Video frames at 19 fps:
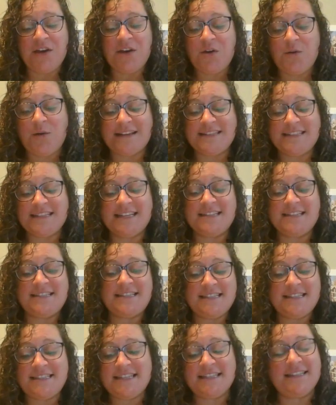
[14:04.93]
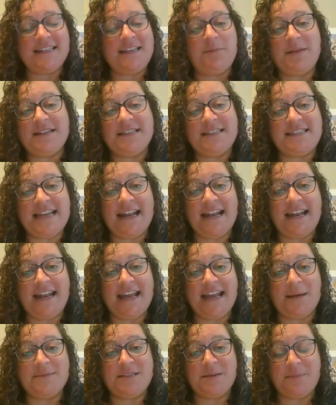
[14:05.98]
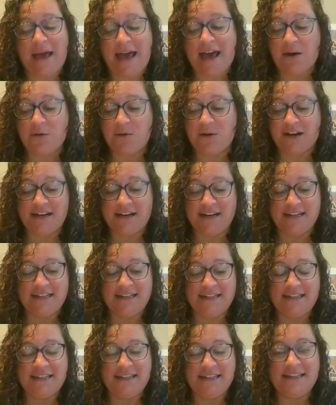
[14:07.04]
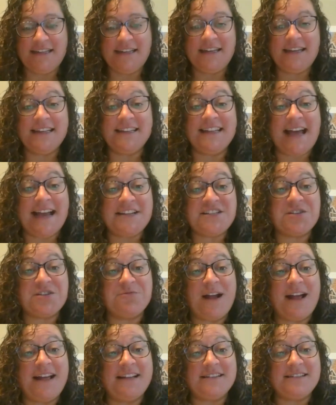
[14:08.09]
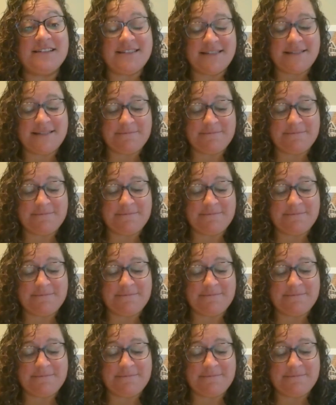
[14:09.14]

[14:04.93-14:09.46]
who has consistently been standing up to power, Elijah runs.